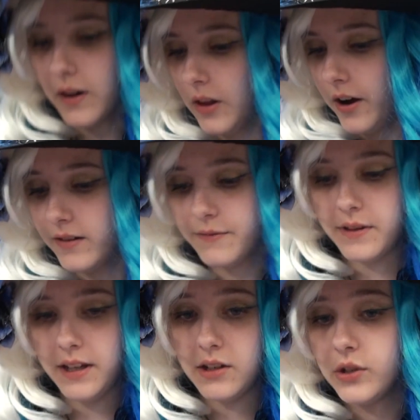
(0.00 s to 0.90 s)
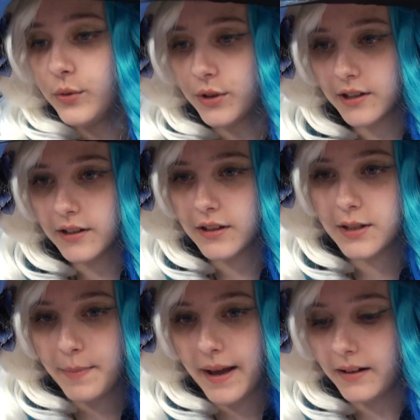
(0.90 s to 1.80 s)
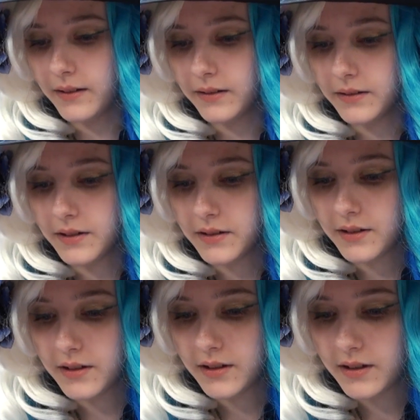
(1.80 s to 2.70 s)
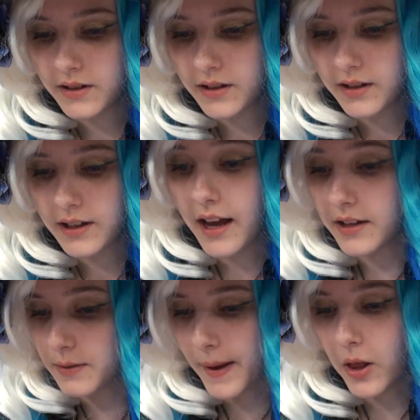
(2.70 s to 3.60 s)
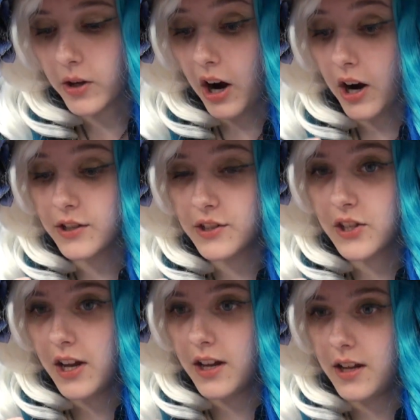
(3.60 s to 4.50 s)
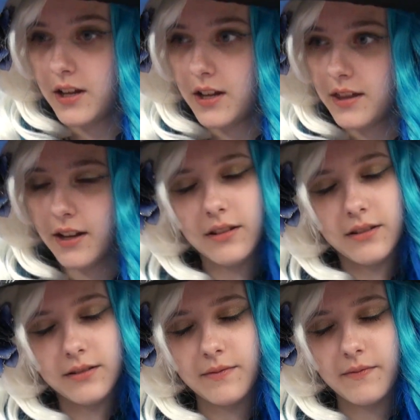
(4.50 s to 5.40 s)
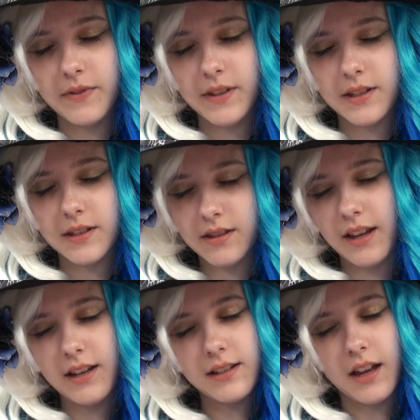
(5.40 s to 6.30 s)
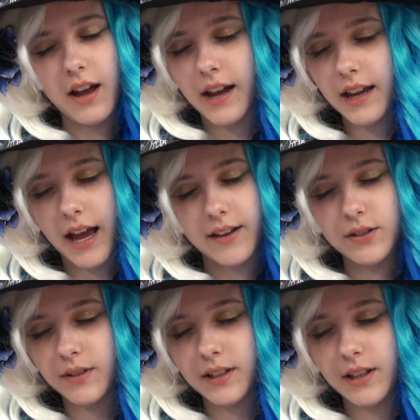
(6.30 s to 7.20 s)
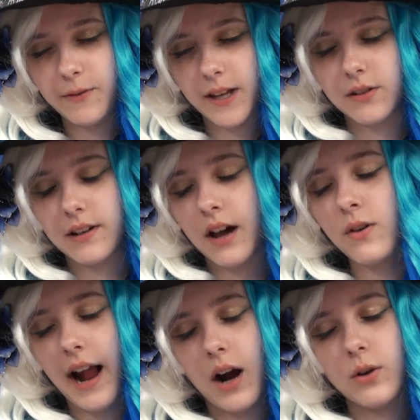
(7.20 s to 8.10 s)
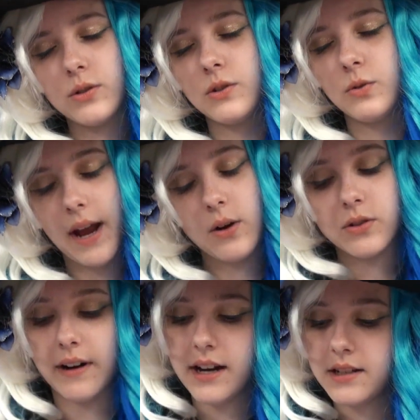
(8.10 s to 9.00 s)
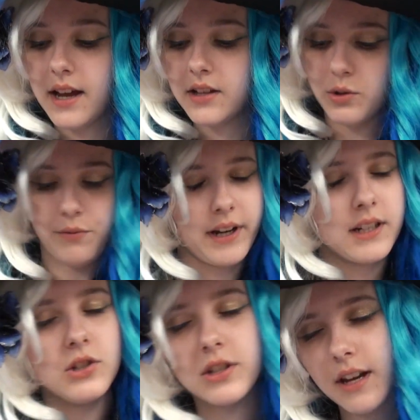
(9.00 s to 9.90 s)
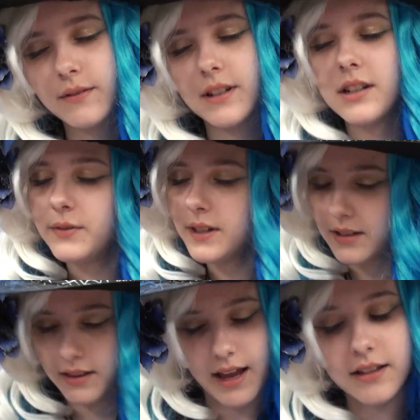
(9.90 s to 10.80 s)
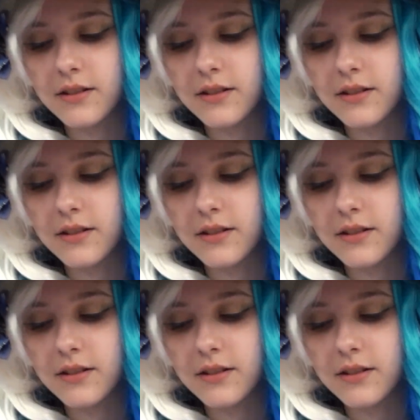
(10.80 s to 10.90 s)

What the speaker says: a lot of the newer spell cards, they're things that I haven't really figured out how to counteract yet, so if I can just get rid of it, then that's